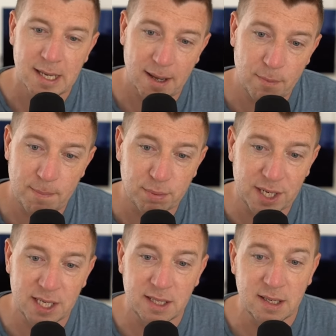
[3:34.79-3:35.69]
And we're
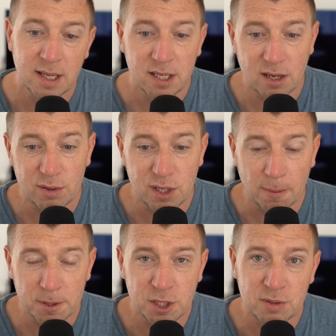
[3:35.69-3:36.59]
bringing, you know, the
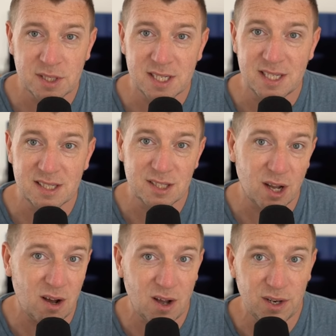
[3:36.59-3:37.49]
opportunities that
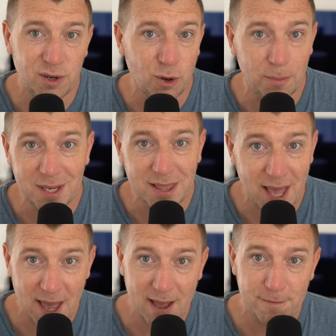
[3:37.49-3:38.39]
aren't normally
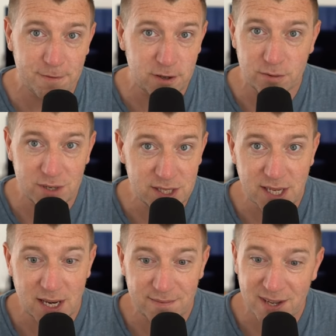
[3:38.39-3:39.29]
there for
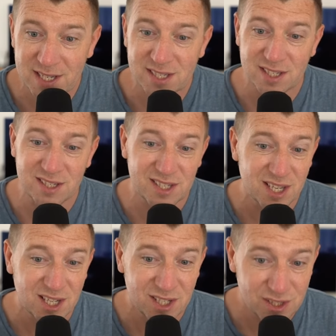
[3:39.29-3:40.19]
retail investors
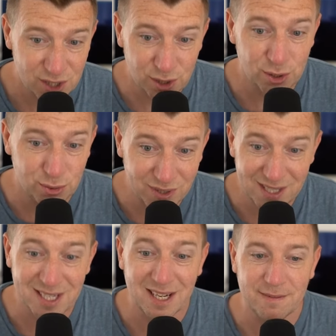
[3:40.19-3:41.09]
to
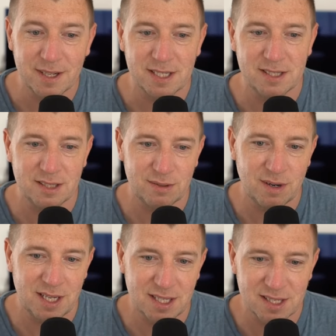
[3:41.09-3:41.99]
retail investors,
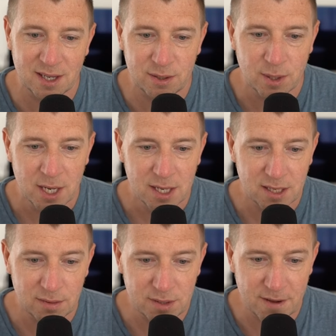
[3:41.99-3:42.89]
right? So, you
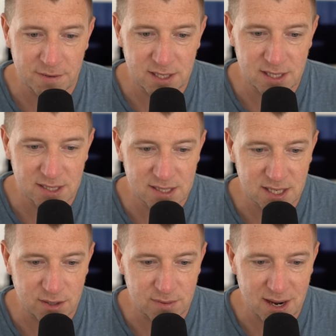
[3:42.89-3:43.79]
know, definitely
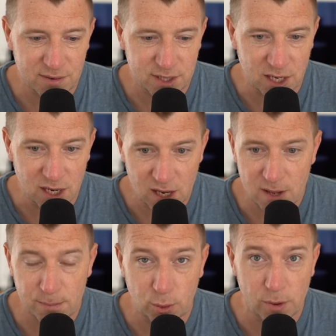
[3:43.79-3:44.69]
stick around and
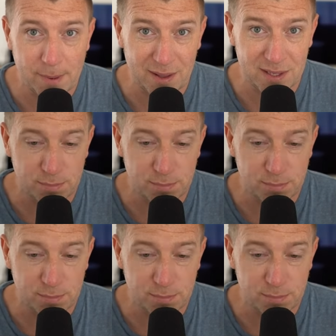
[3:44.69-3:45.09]
learn more about